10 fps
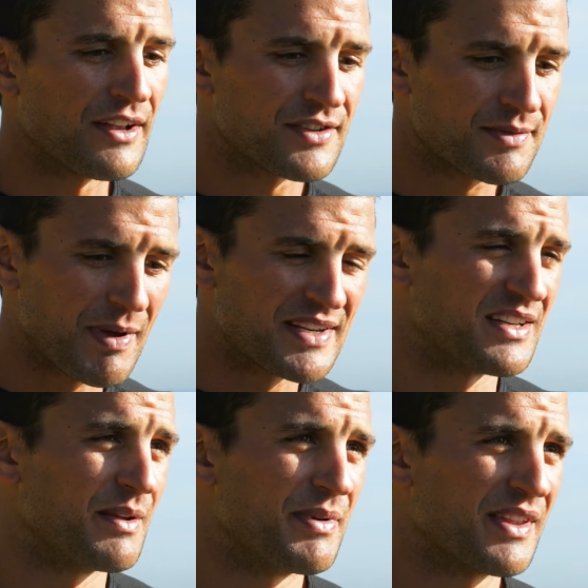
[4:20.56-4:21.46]
Just
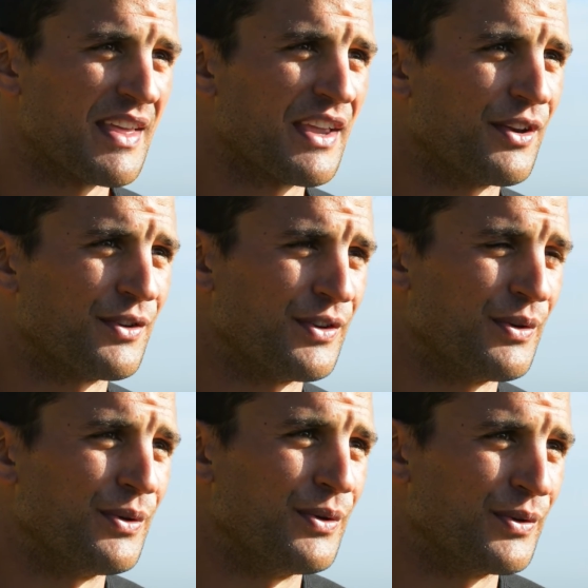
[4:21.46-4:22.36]
basically a big thank you
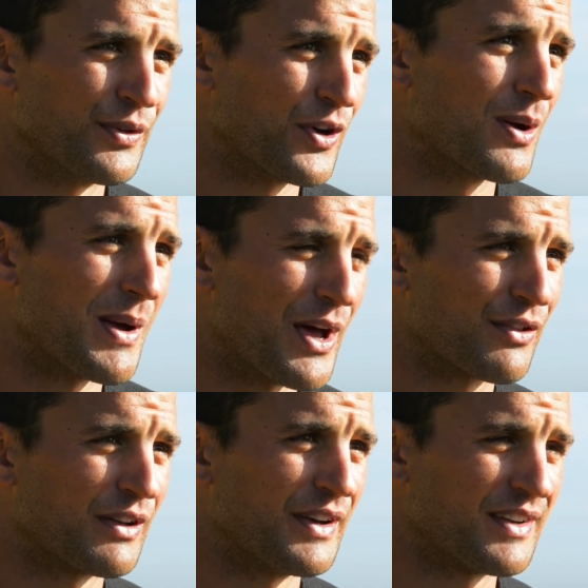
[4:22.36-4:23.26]
to Global
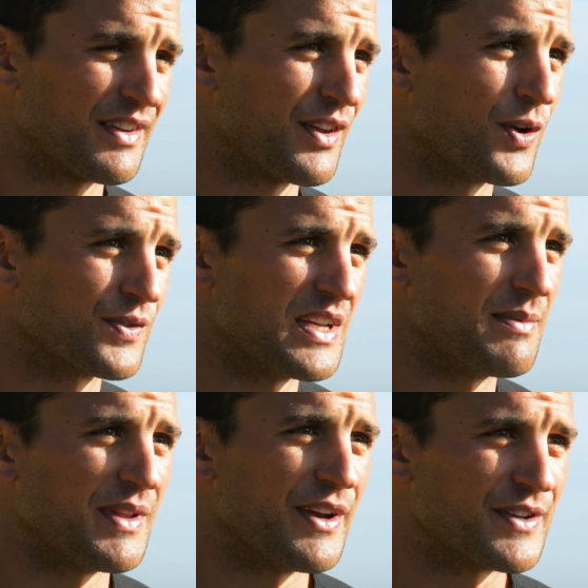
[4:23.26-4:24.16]
Health Clinics and the whole
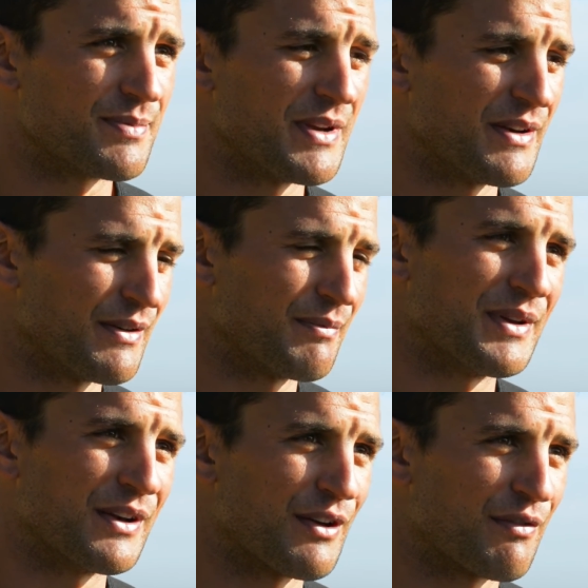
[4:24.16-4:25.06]
team there. It's
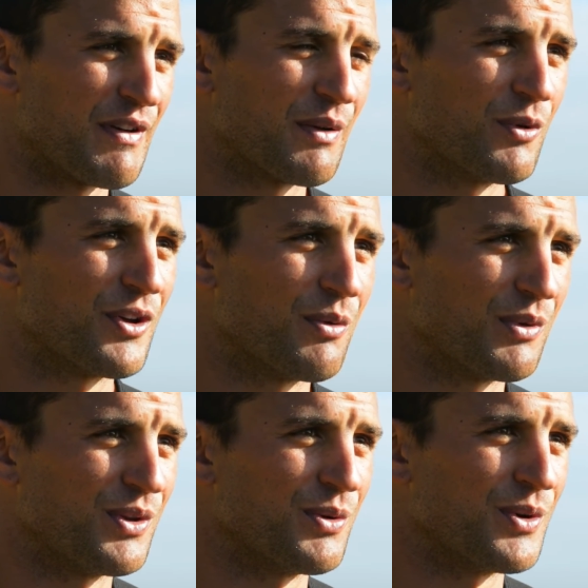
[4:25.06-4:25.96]
been a lot of fun working
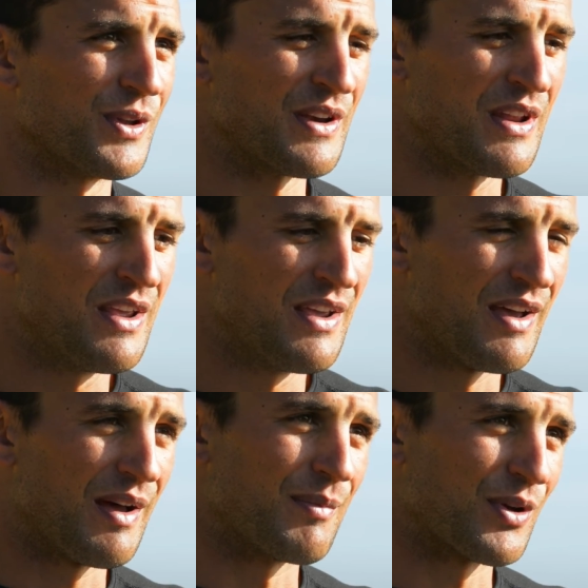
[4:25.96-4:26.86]
with you all, and
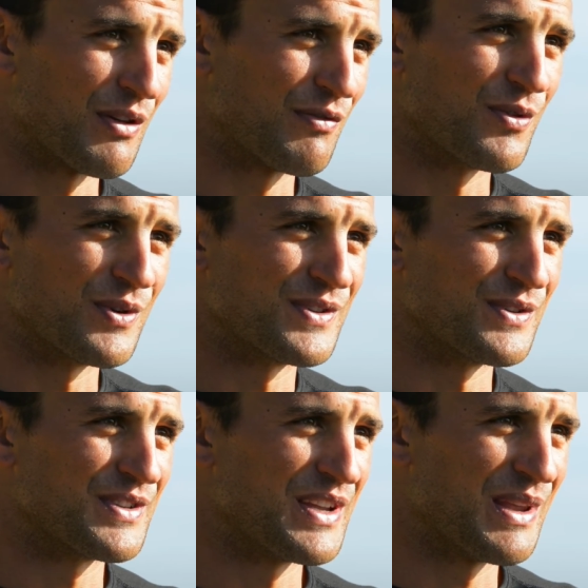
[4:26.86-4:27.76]
I'm looking forward to
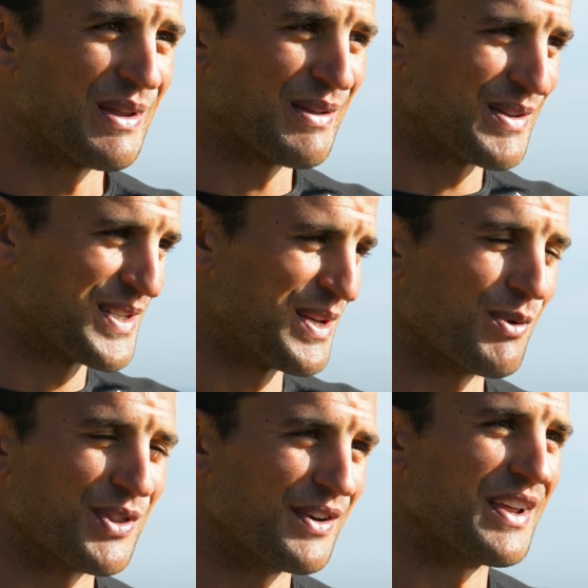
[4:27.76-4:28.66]
seeing
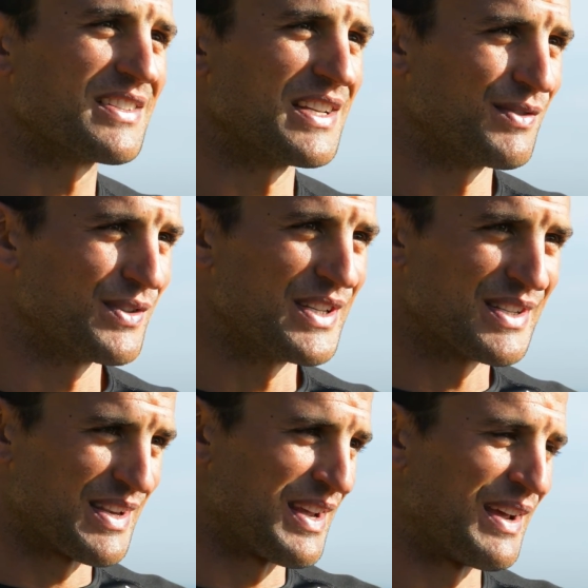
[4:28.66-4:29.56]
what the next level
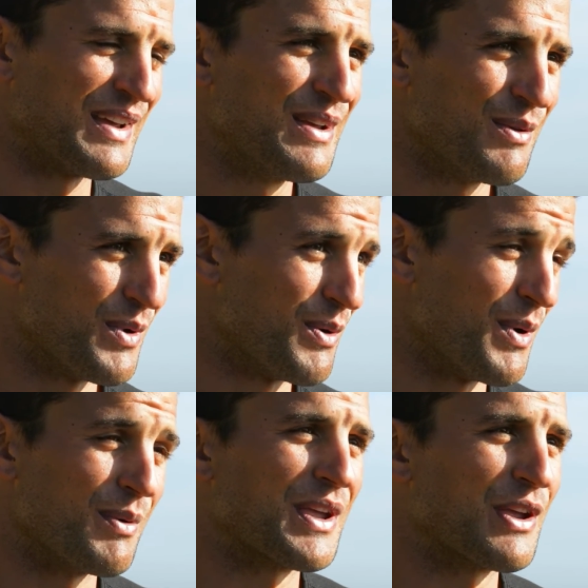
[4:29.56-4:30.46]
is,
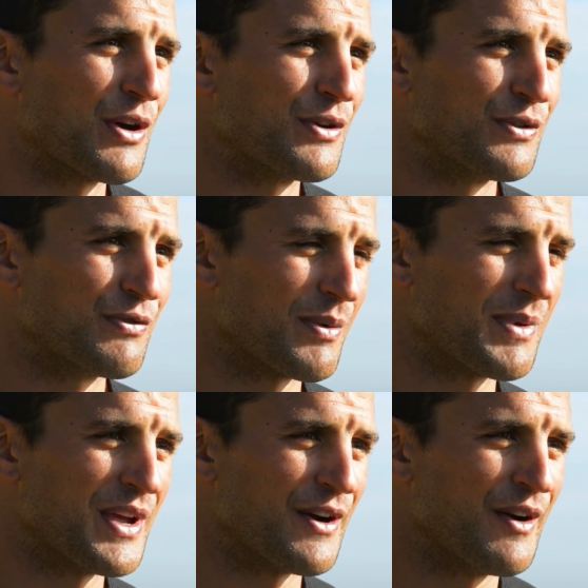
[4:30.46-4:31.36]
where we can go to from
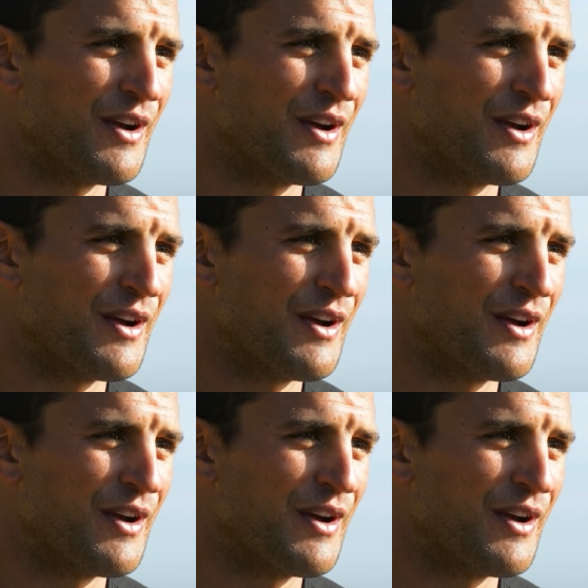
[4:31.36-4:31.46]
here.